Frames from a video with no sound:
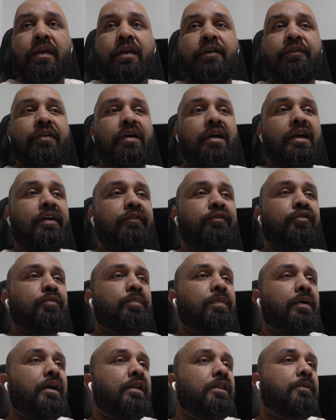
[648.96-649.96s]
If I have to
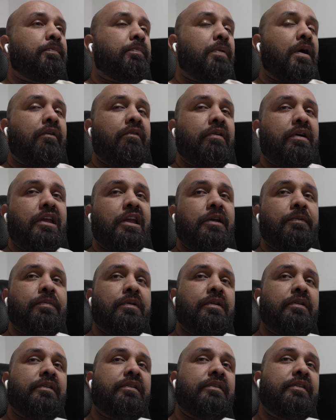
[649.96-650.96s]
buy the power
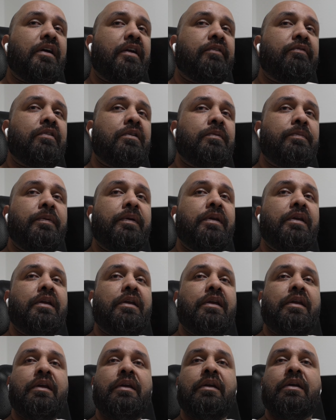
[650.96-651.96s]
cables, that will
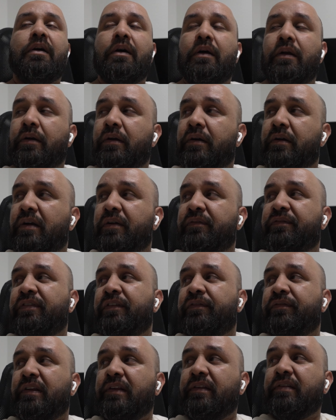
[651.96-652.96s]
be
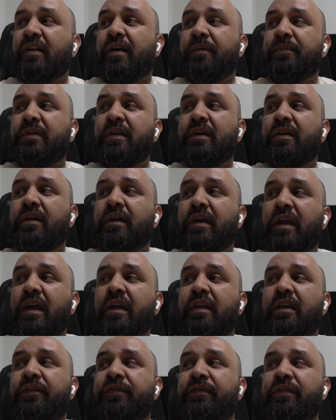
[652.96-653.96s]
150 something
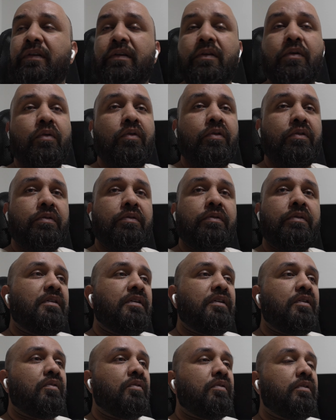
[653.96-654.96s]
again if it goes,
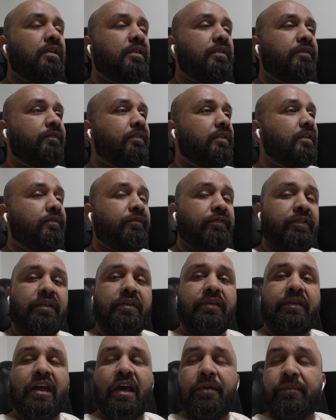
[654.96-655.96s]
if
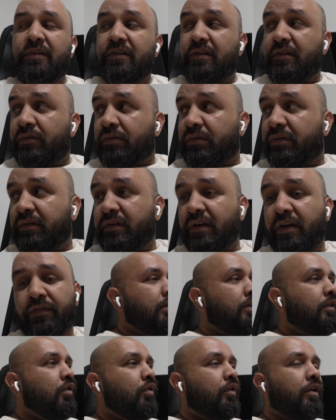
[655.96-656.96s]
it damages or stuff.
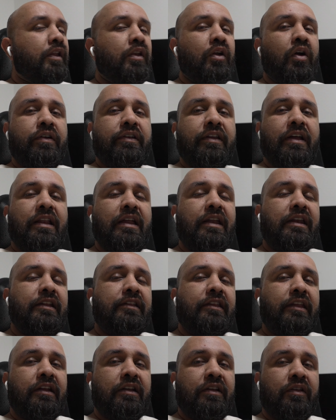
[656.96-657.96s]
You cannot tell
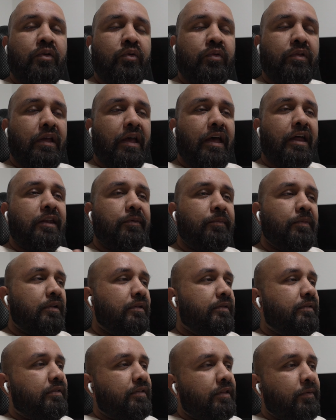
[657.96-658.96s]
anything to the animals.